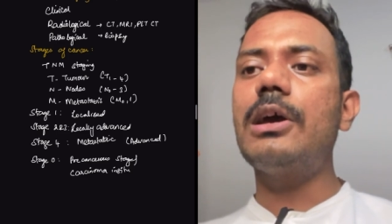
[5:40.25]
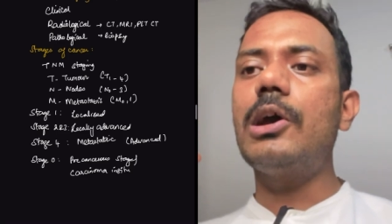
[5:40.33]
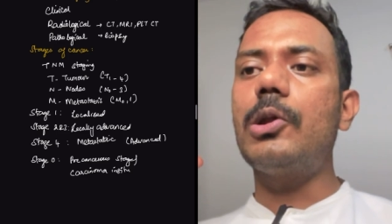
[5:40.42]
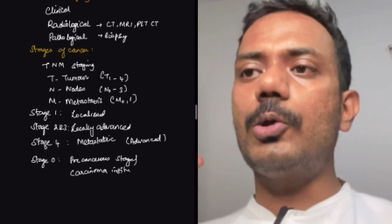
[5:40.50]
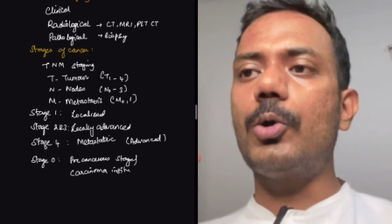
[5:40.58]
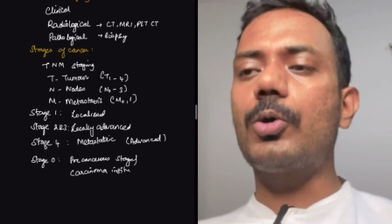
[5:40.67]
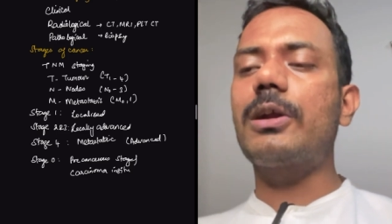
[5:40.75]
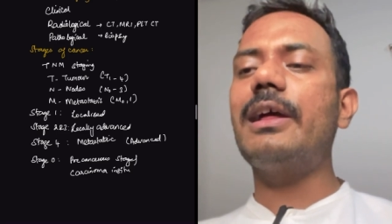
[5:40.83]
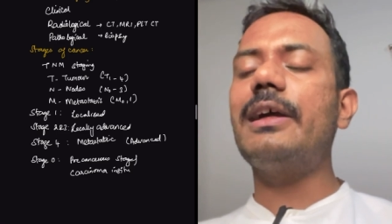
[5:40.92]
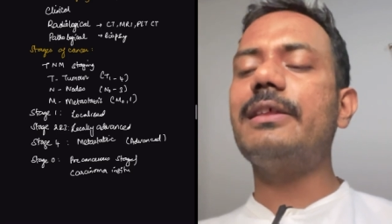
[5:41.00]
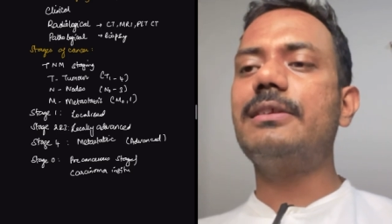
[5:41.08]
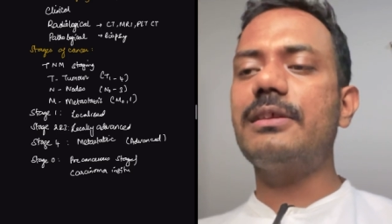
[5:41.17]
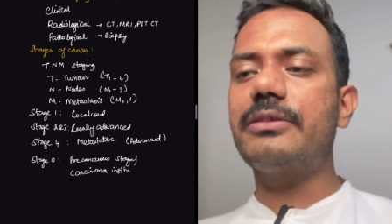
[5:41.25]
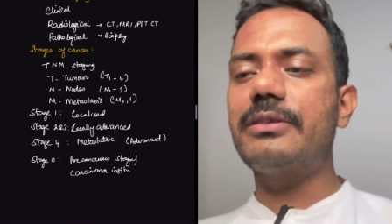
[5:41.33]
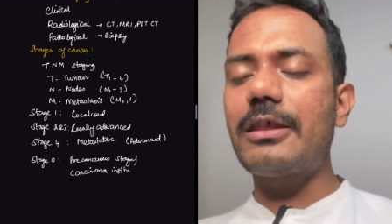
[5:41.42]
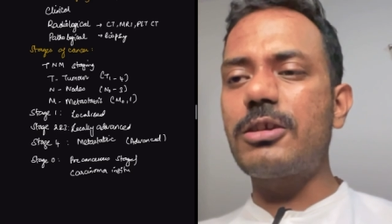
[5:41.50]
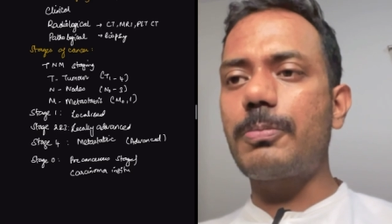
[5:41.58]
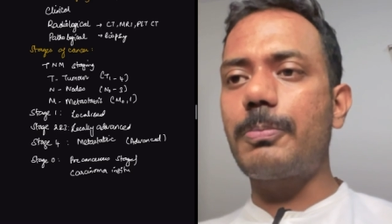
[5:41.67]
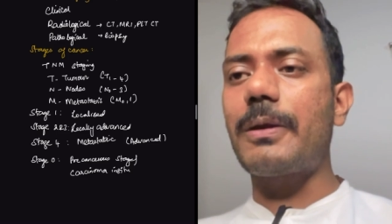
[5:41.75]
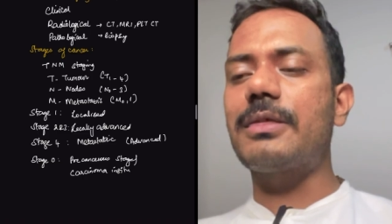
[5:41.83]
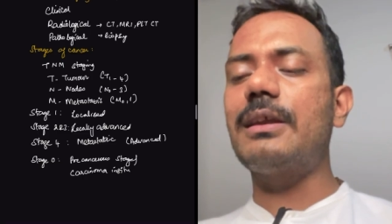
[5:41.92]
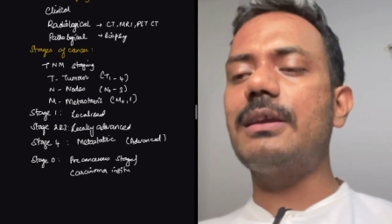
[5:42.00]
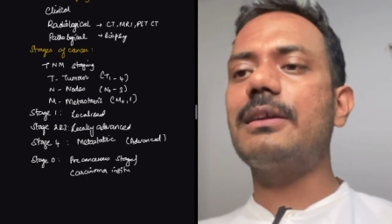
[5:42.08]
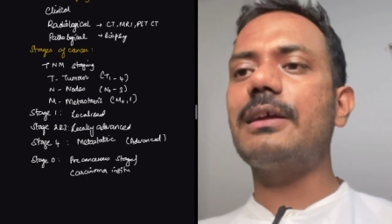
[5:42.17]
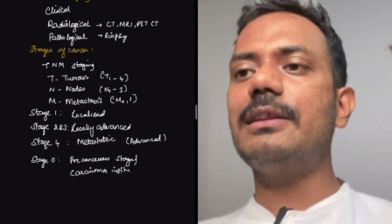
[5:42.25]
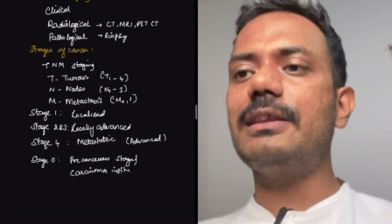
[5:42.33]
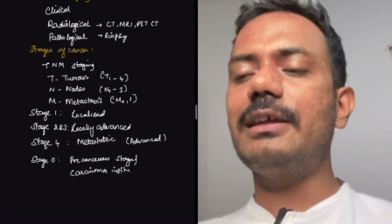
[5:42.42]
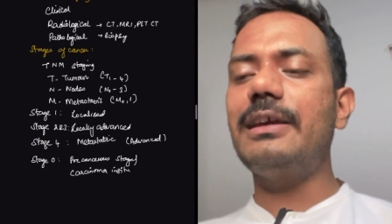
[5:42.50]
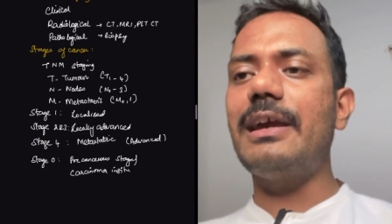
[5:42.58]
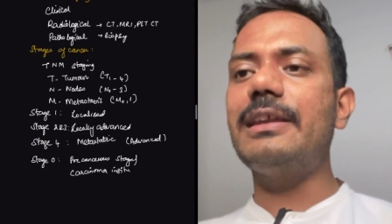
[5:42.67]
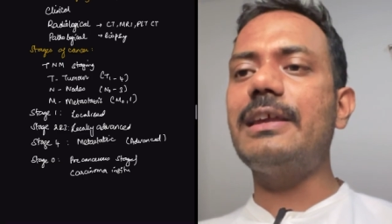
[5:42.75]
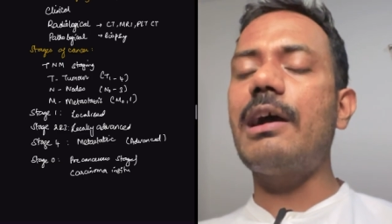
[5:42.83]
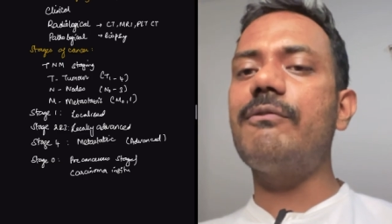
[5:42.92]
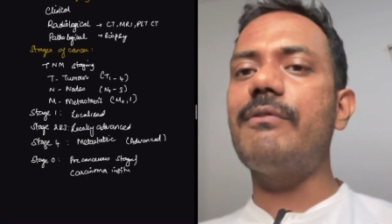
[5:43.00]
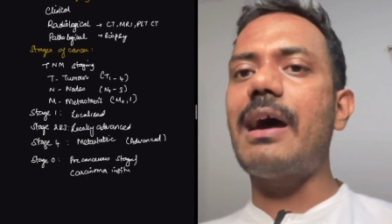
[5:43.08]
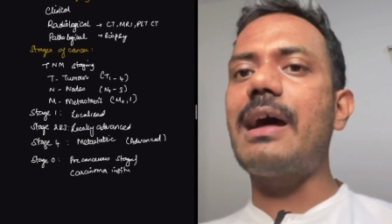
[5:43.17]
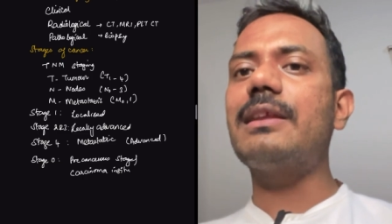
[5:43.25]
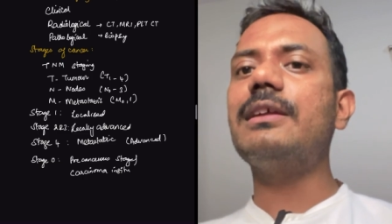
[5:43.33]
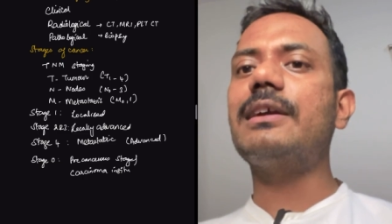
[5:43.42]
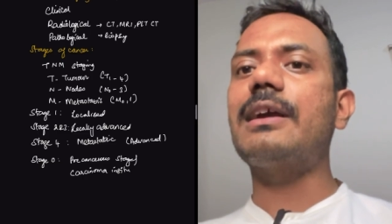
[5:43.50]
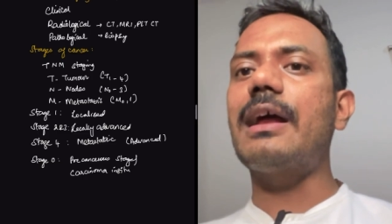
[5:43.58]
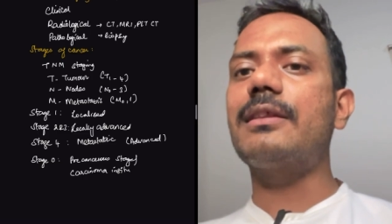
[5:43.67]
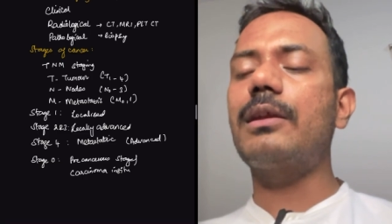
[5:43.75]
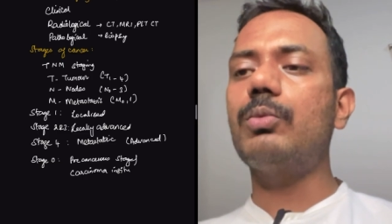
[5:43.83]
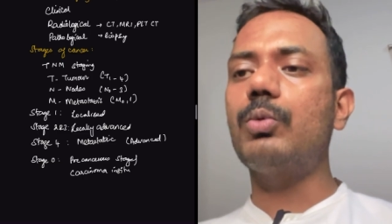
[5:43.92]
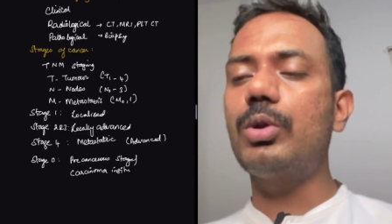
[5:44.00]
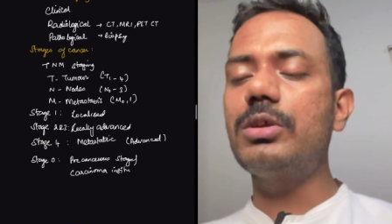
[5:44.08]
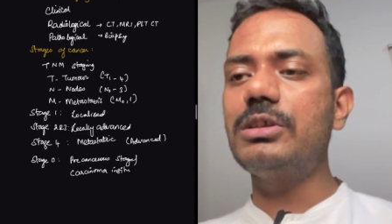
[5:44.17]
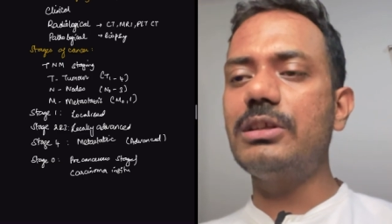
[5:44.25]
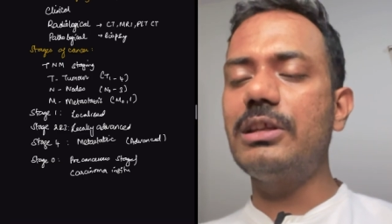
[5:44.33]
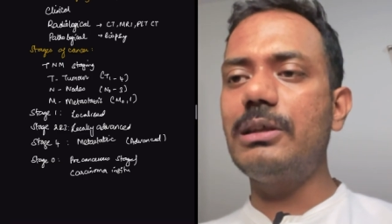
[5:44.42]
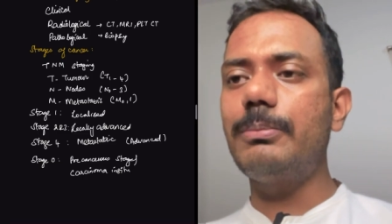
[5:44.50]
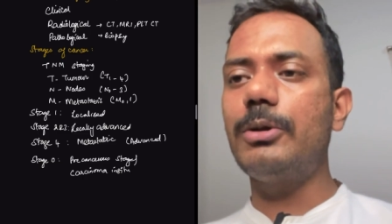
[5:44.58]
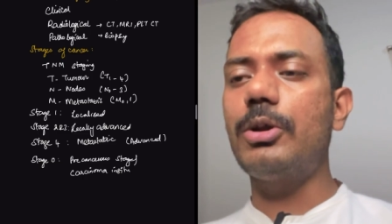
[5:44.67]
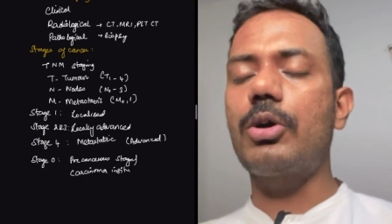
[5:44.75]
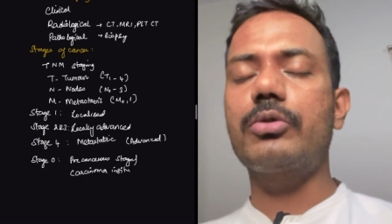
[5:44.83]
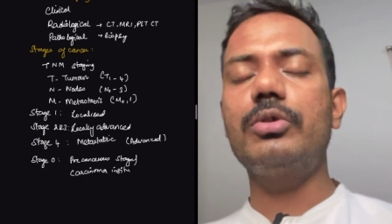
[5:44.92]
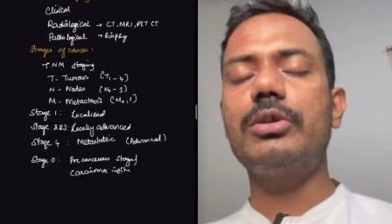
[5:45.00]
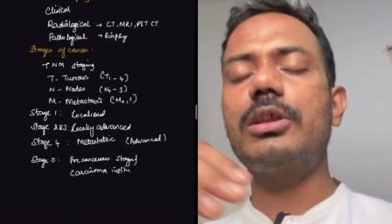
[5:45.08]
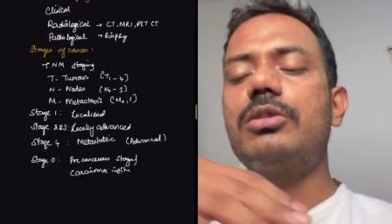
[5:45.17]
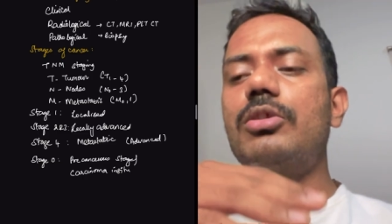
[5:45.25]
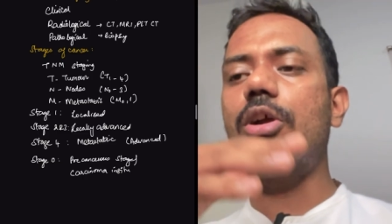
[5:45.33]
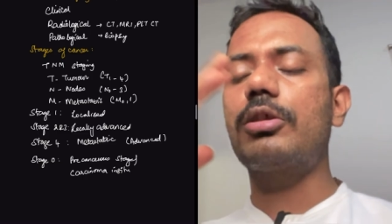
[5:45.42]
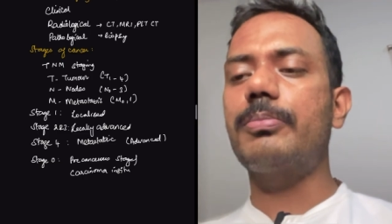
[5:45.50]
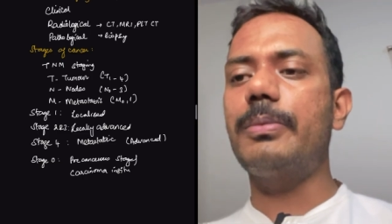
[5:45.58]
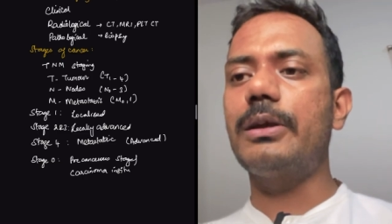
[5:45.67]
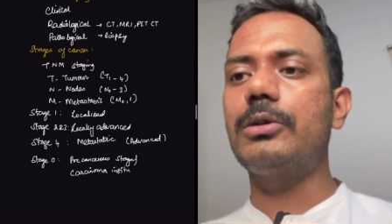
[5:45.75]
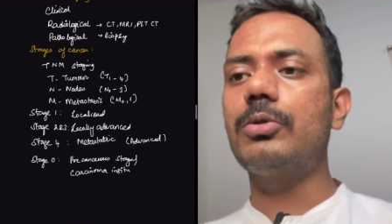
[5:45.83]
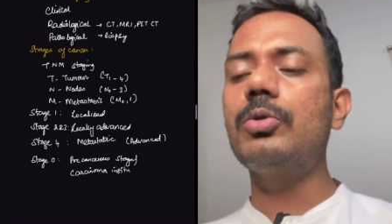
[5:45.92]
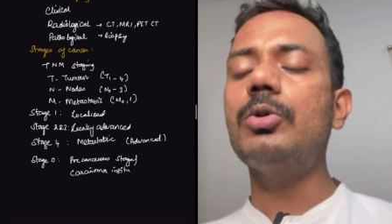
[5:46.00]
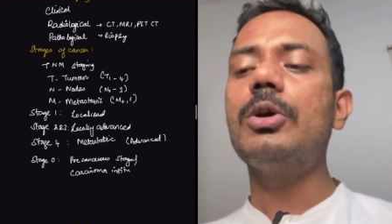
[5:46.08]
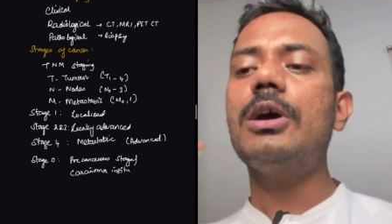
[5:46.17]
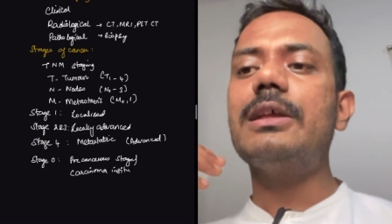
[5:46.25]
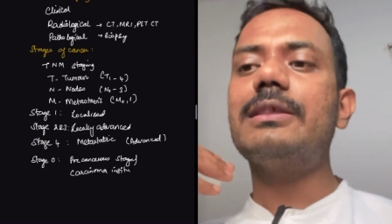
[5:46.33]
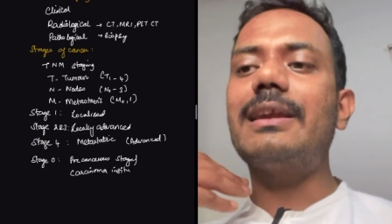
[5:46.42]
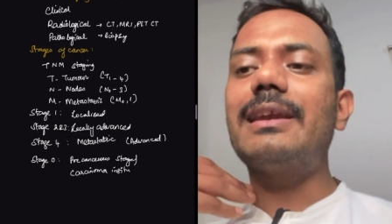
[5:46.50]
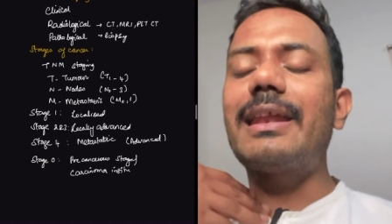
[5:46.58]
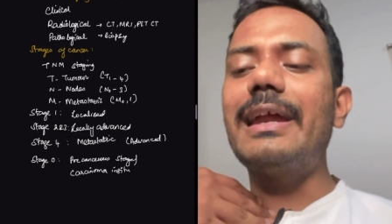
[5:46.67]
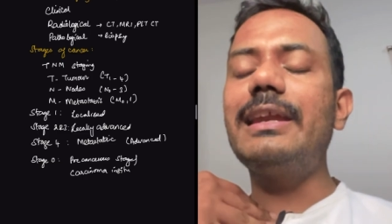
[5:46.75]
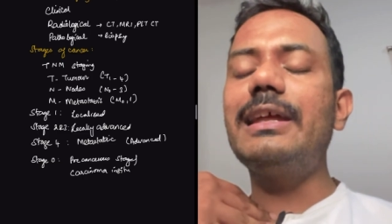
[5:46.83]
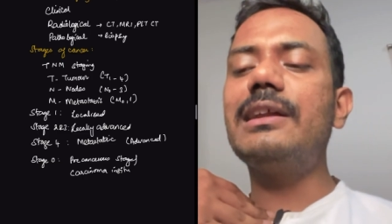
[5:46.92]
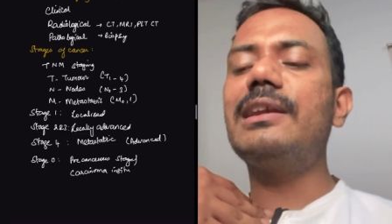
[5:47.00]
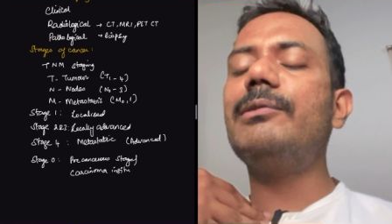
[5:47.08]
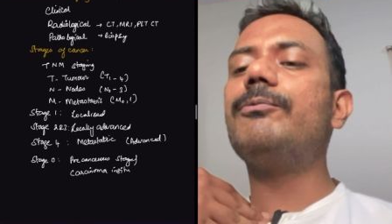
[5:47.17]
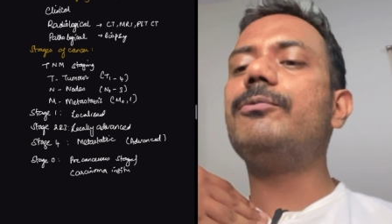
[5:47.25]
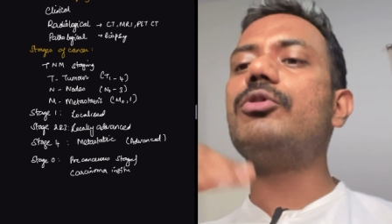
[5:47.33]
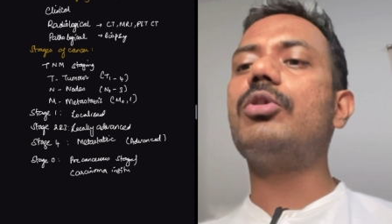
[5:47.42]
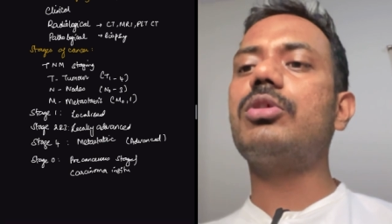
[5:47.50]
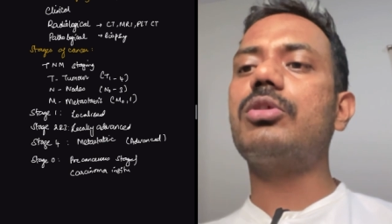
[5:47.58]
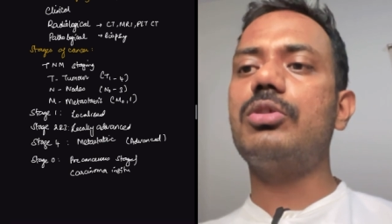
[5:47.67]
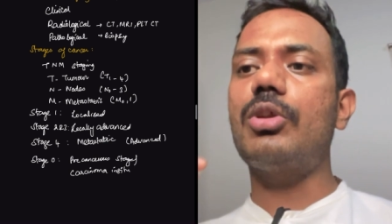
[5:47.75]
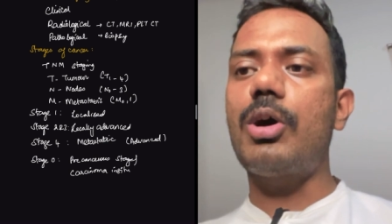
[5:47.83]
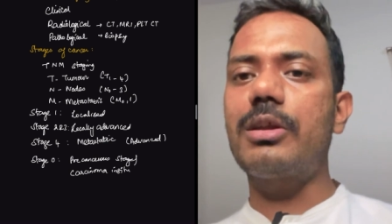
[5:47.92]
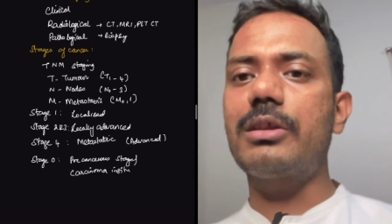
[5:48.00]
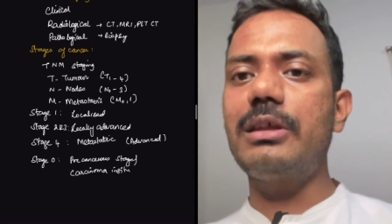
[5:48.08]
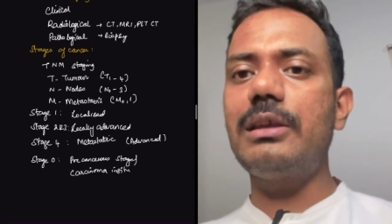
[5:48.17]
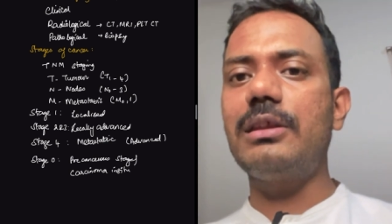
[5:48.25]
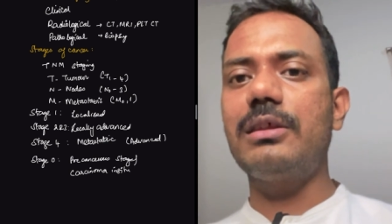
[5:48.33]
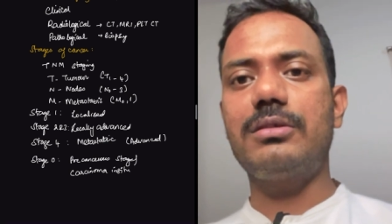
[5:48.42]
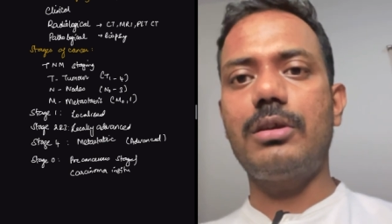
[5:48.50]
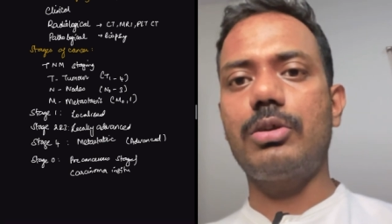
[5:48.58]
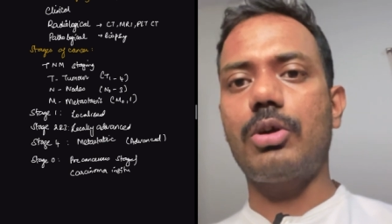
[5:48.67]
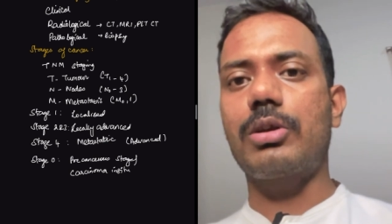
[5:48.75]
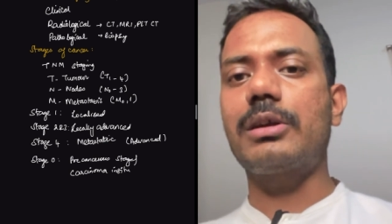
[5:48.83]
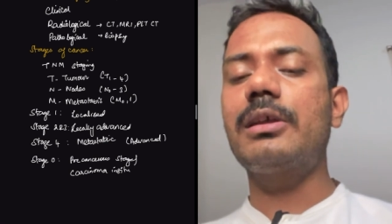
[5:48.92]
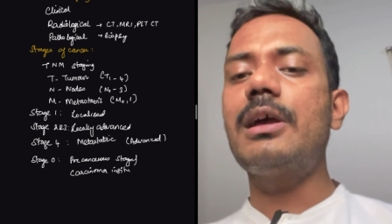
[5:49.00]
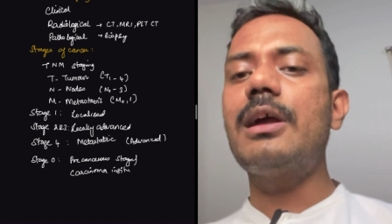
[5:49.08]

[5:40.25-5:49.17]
localized, is just present in the area where the cancer originally belongs to. It is not spread to the draining lymph nodes nor the distant organ.